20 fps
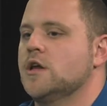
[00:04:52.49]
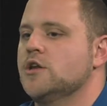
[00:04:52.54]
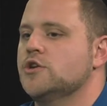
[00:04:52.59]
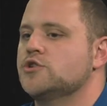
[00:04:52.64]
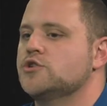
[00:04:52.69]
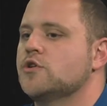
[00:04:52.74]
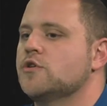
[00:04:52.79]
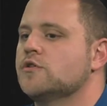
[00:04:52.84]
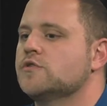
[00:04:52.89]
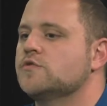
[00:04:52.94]

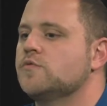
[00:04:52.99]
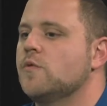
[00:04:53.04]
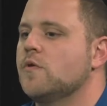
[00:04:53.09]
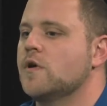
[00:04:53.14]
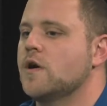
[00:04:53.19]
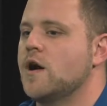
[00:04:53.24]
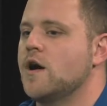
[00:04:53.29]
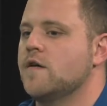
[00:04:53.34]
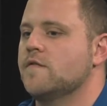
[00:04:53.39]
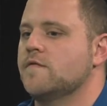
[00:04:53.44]
Insurance will
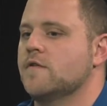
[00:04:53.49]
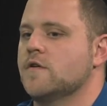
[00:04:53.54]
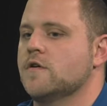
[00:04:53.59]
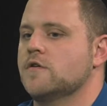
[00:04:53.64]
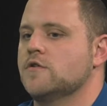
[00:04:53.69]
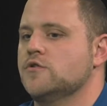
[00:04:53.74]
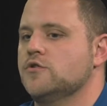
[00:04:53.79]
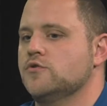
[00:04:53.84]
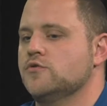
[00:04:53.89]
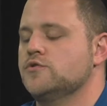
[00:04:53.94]

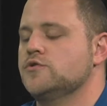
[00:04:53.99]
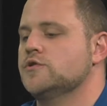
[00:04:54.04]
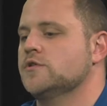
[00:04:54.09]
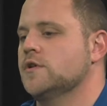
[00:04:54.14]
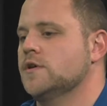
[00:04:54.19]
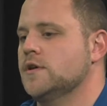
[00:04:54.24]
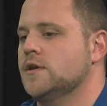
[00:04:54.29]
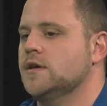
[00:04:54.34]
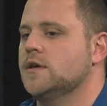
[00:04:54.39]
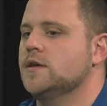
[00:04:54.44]
cover
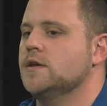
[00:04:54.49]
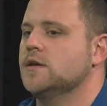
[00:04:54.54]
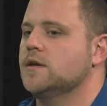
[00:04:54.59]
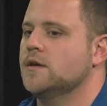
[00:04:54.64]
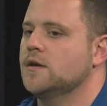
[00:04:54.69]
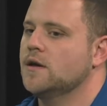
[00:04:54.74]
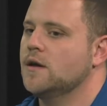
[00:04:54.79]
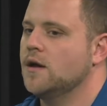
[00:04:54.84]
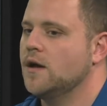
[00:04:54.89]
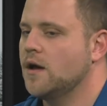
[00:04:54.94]
usually
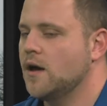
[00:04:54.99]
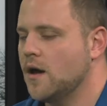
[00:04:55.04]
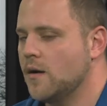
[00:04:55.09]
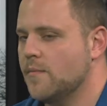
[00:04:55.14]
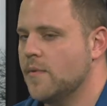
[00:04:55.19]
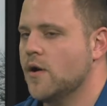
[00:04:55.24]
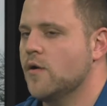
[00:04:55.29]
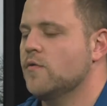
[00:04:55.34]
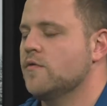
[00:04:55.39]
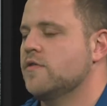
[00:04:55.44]

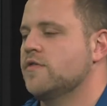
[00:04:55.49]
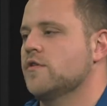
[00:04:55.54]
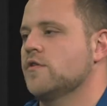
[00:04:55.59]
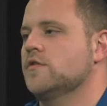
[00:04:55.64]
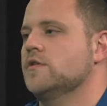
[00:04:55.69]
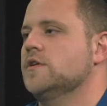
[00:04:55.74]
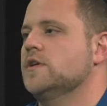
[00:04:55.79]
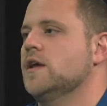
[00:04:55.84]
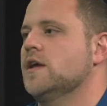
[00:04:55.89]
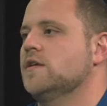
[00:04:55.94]
about
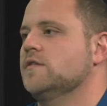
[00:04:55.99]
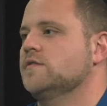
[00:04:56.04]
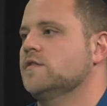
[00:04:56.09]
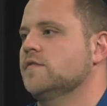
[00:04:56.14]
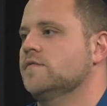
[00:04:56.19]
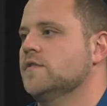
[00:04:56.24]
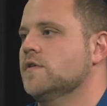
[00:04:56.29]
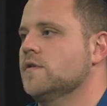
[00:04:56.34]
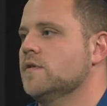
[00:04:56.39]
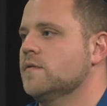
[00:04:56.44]
30 days
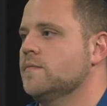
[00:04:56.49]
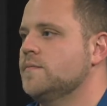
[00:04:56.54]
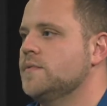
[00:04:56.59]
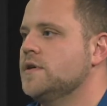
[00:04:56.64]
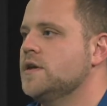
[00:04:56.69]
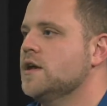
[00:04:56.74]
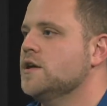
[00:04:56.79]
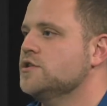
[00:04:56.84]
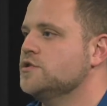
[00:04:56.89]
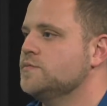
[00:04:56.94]
of the
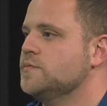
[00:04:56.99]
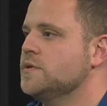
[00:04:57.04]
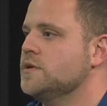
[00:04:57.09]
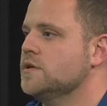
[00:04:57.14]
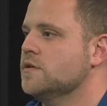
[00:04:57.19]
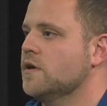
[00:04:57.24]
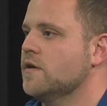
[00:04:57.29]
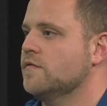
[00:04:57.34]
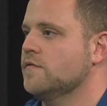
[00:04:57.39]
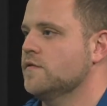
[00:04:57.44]

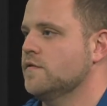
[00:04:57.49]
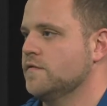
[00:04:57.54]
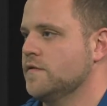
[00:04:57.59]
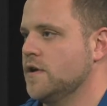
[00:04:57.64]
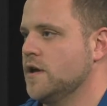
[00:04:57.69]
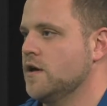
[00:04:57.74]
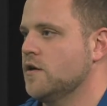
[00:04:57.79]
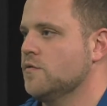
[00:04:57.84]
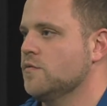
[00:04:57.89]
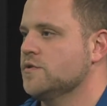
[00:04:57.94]
PHP level of
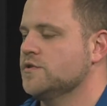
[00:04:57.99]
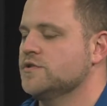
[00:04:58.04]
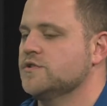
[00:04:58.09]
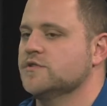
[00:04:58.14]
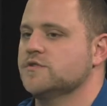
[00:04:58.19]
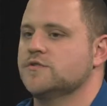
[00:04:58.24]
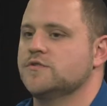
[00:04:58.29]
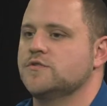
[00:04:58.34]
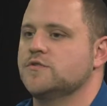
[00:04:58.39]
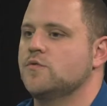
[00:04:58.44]
care, which
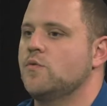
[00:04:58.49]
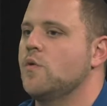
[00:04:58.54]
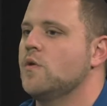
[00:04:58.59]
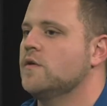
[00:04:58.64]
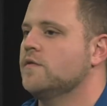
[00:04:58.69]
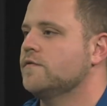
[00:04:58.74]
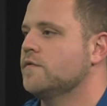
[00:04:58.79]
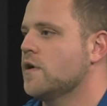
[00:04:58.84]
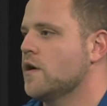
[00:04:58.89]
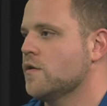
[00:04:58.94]
is
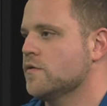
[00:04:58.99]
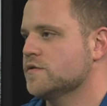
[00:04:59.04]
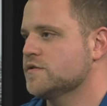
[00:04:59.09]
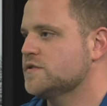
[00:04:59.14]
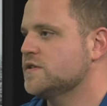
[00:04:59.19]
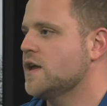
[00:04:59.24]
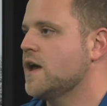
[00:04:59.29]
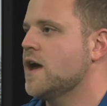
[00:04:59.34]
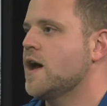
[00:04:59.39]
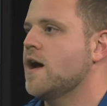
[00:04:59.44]
24-hour
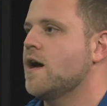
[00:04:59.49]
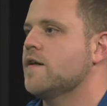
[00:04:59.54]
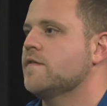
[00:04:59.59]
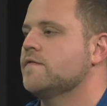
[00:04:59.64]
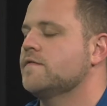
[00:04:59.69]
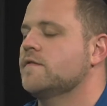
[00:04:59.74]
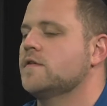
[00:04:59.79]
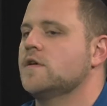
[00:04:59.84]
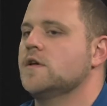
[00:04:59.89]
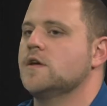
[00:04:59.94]

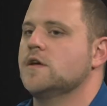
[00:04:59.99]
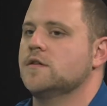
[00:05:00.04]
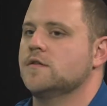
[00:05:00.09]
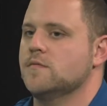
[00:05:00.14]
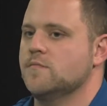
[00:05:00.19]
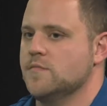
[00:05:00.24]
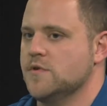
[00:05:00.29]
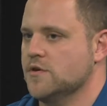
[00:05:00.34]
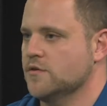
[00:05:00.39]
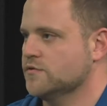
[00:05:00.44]
staff,
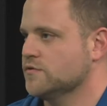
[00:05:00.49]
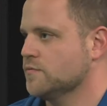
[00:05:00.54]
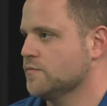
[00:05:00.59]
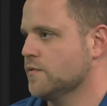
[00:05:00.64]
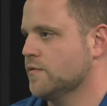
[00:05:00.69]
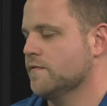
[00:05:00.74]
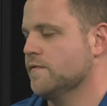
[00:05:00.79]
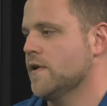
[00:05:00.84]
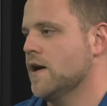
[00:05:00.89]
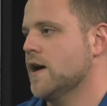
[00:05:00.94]
The meals are
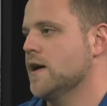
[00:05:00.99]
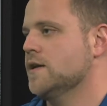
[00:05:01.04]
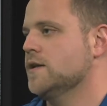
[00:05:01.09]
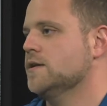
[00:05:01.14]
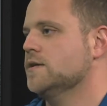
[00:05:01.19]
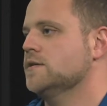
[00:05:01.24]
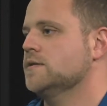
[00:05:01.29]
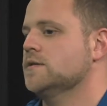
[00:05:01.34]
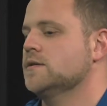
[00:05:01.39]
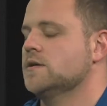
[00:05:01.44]

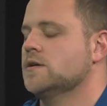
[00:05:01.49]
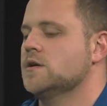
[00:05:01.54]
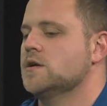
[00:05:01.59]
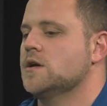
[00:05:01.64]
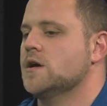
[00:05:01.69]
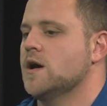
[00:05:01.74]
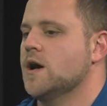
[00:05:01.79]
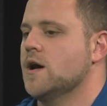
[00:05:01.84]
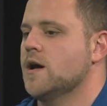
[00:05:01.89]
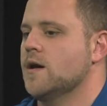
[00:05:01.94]
provided,
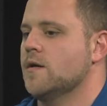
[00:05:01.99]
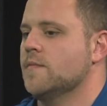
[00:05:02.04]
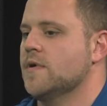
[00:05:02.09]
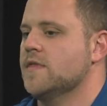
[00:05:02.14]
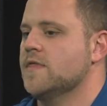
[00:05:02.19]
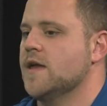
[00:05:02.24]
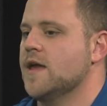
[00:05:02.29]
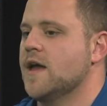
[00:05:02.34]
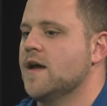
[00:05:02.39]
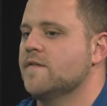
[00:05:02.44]

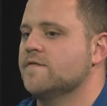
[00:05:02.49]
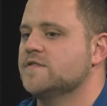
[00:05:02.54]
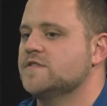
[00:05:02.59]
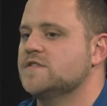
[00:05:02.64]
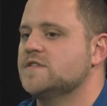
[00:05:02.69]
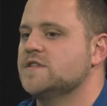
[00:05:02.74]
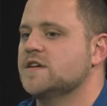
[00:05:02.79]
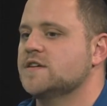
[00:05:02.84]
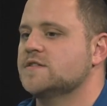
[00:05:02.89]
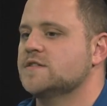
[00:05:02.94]
and they have
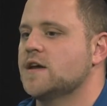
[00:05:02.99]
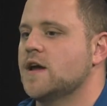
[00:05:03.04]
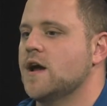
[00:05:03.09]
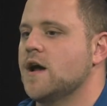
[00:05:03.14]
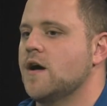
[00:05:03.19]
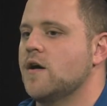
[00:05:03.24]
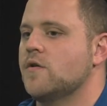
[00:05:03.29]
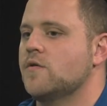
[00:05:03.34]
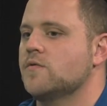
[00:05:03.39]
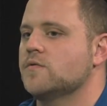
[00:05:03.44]
6
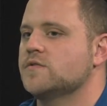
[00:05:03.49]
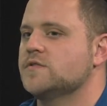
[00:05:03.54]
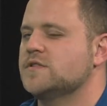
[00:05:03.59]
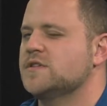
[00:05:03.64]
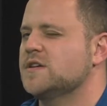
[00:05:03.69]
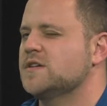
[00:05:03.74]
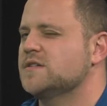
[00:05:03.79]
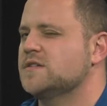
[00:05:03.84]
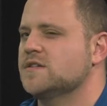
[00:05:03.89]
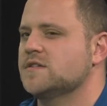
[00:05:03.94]

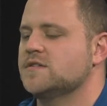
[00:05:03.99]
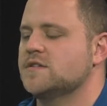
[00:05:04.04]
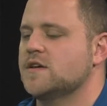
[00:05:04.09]
to